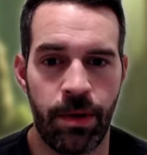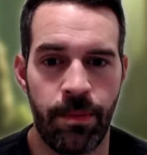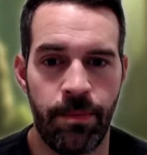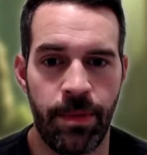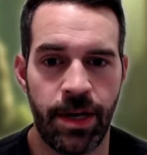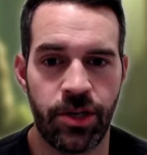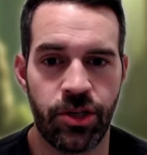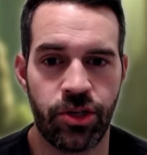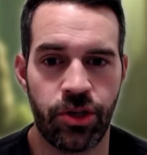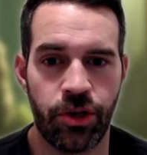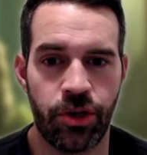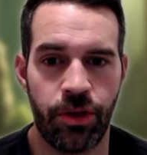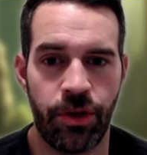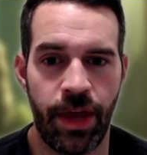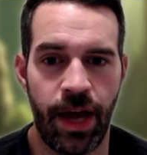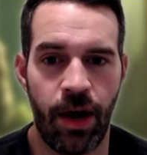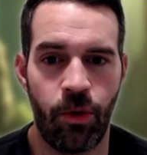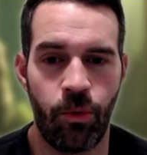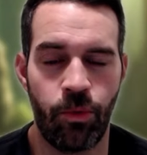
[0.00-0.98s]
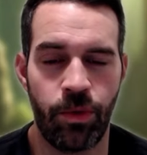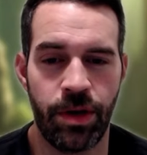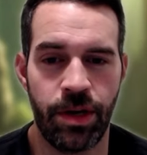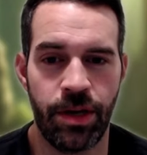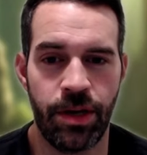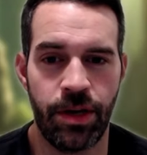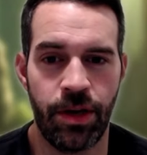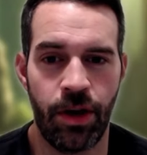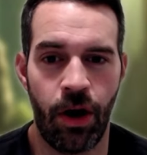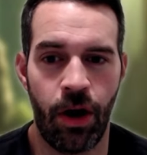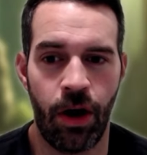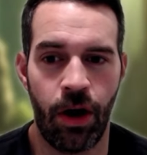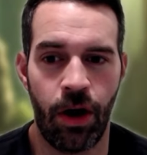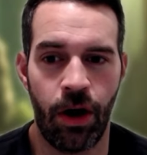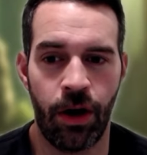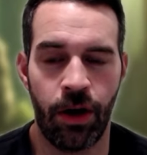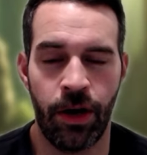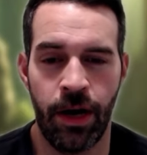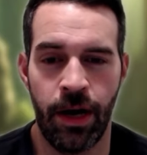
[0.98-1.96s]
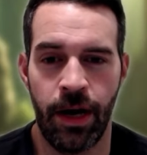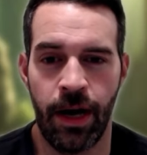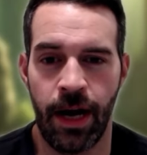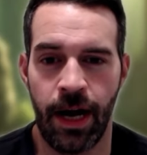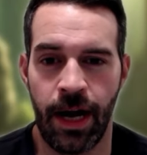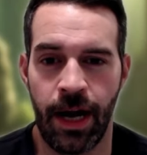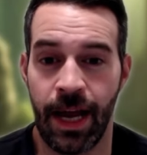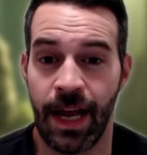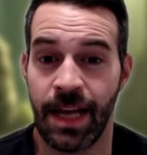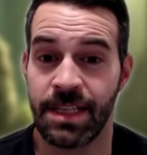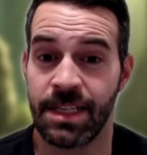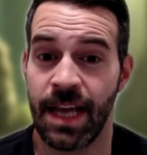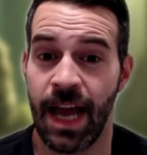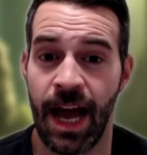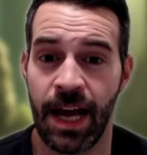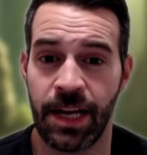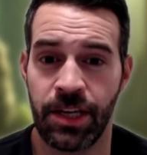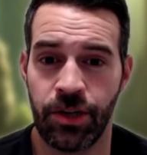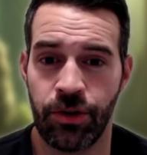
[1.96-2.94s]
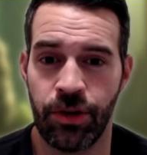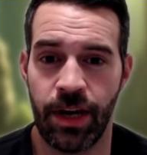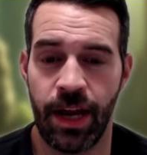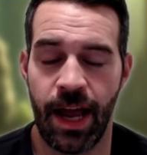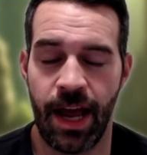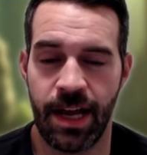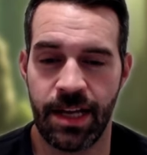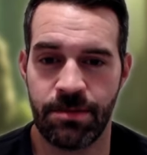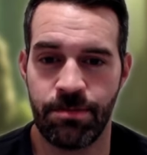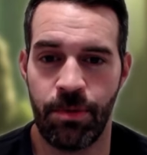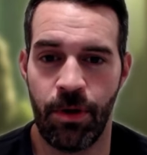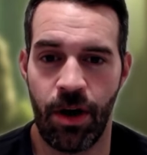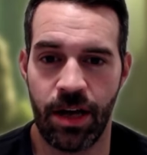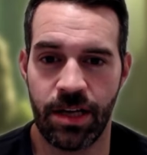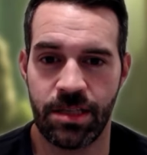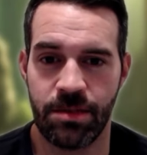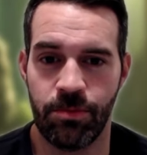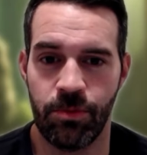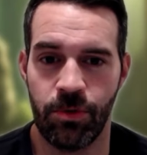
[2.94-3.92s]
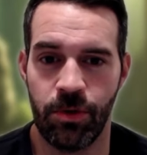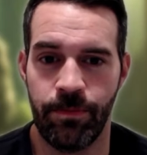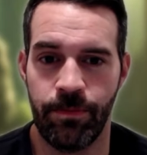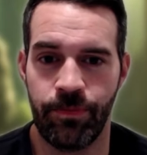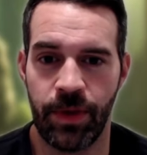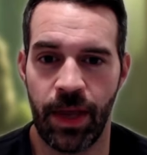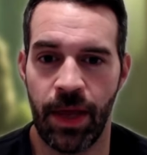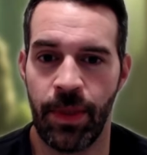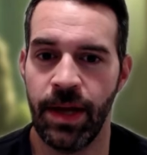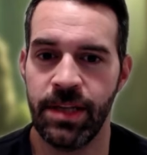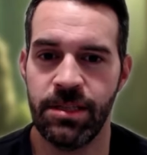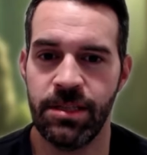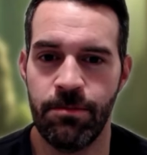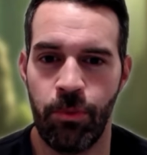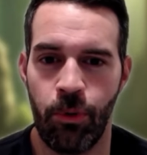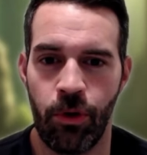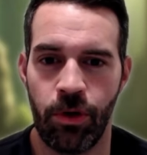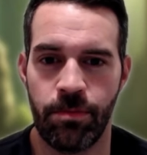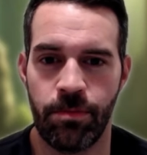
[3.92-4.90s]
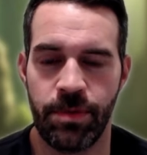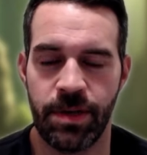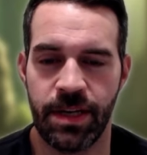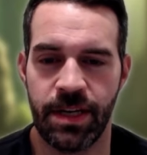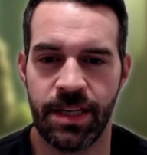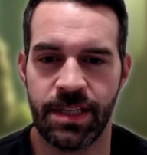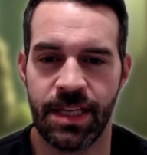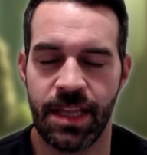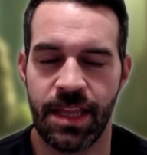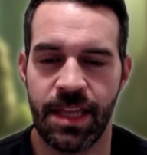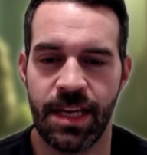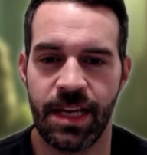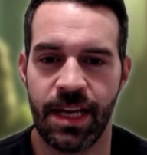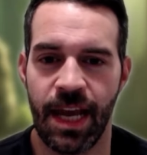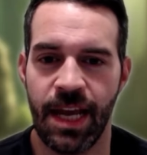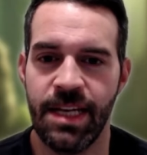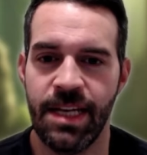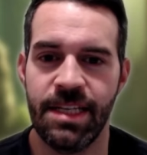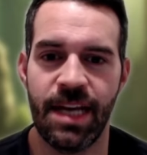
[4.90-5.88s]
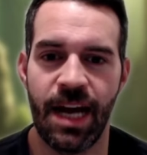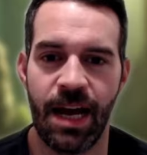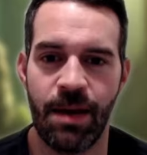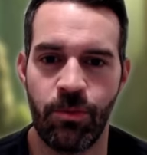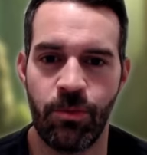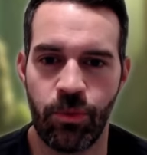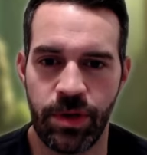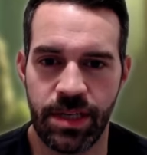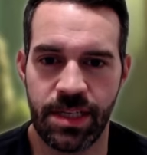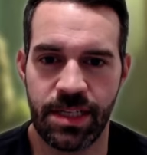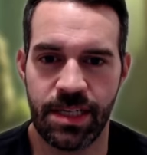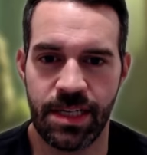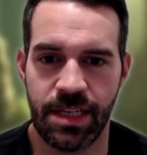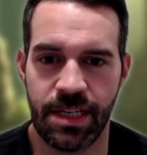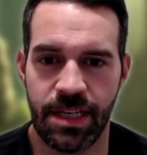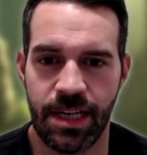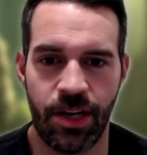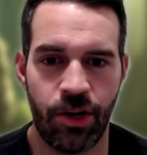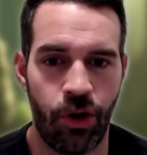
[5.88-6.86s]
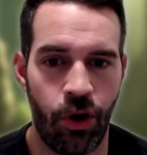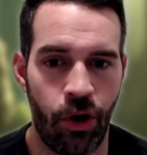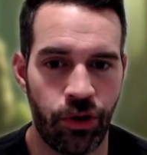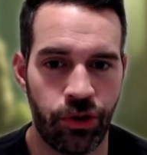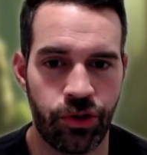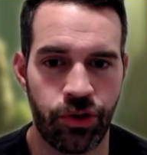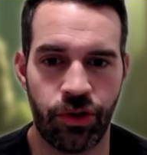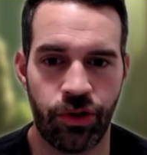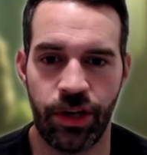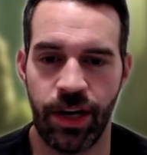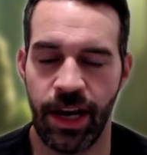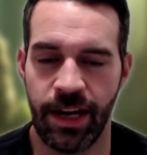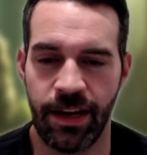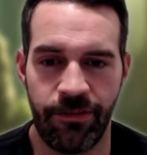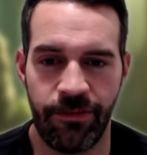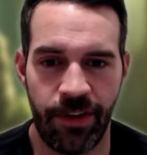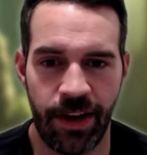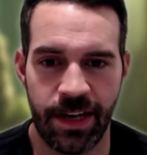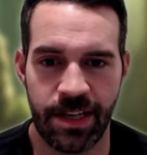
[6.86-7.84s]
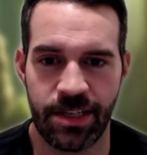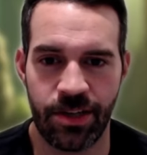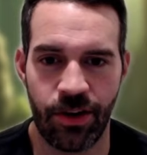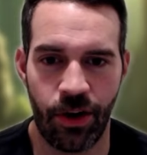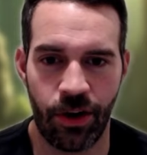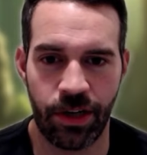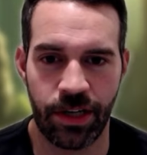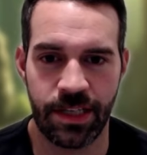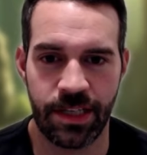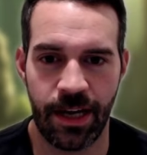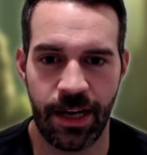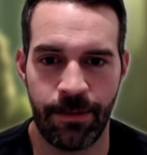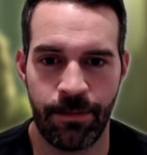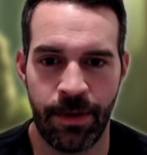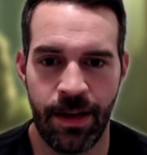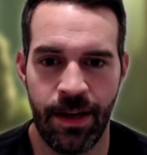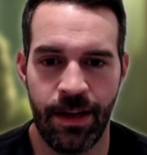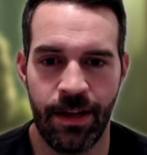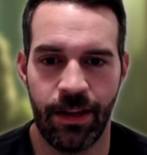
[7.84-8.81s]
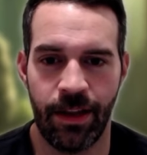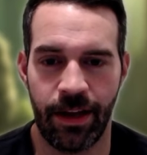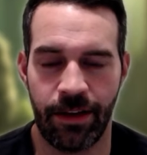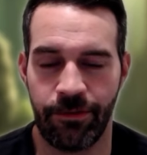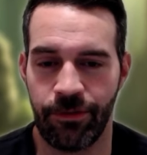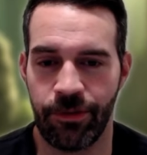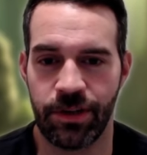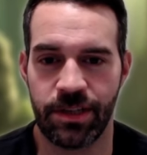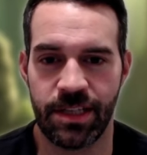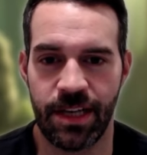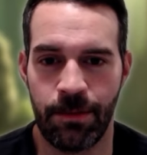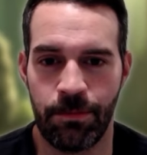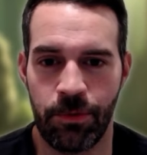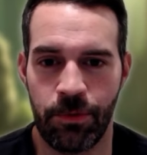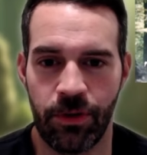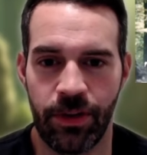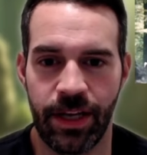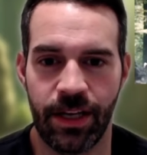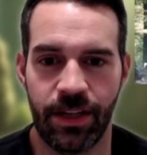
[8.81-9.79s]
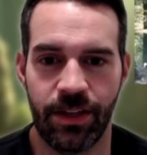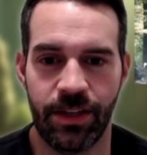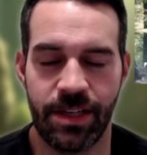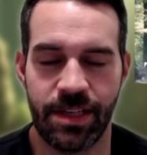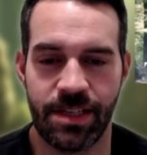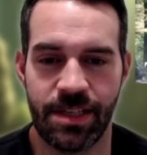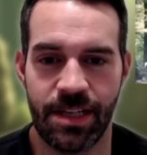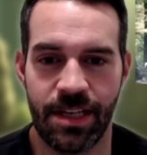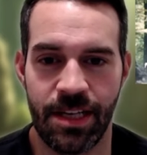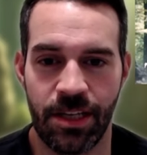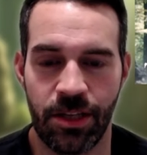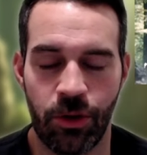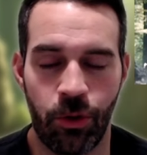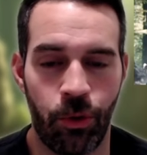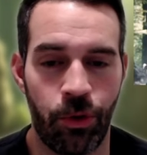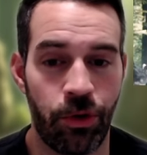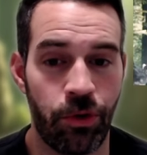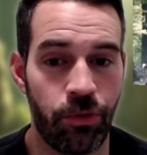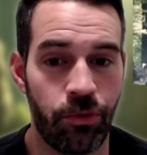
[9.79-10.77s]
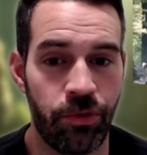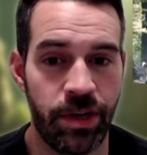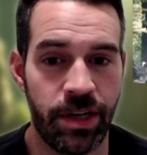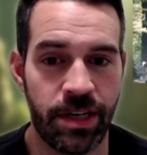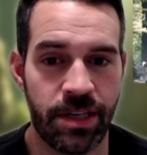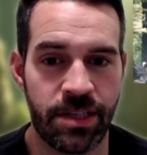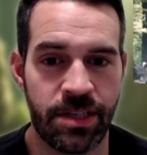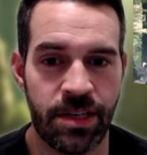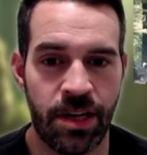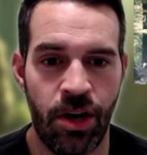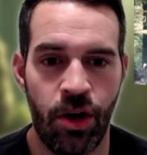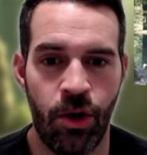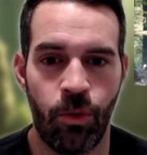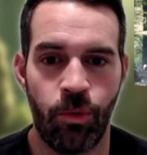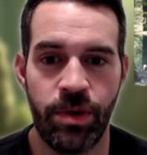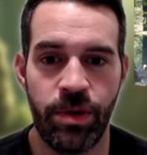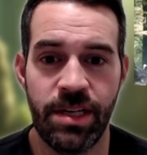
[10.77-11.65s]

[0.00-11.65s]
make sure that we are as accurate as possible. And that's important because I think anytime we see an archer in any fantasy archetype, like for example Legolas in Lord of the Rings, we